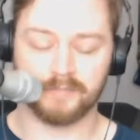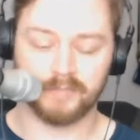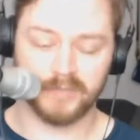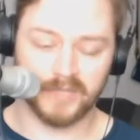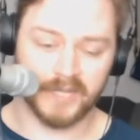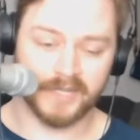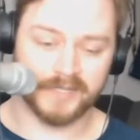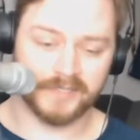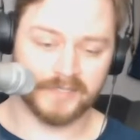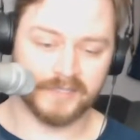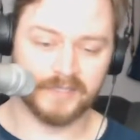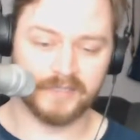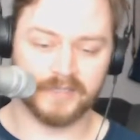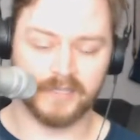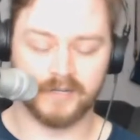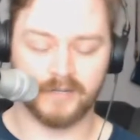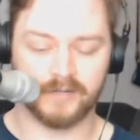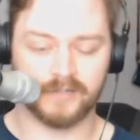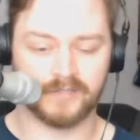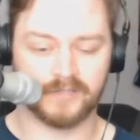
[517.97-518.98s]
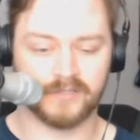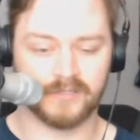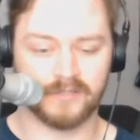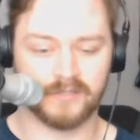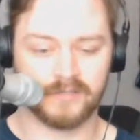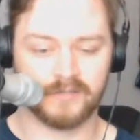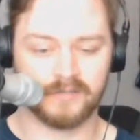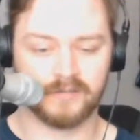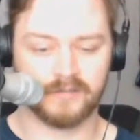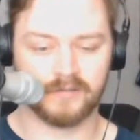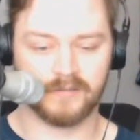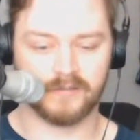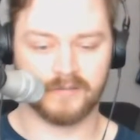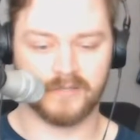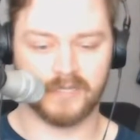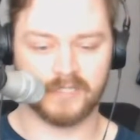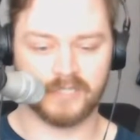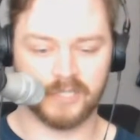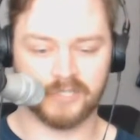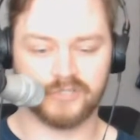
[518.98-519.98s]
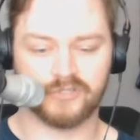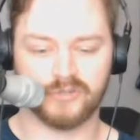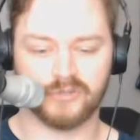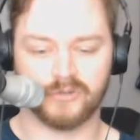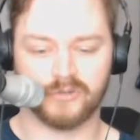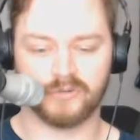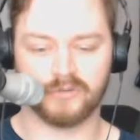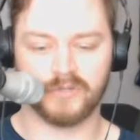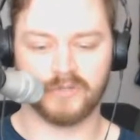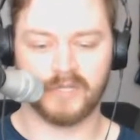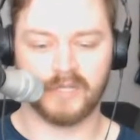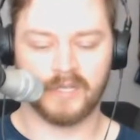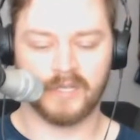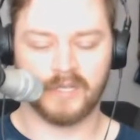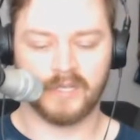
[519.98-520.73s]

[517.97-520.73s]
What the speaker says: Plus, there's additional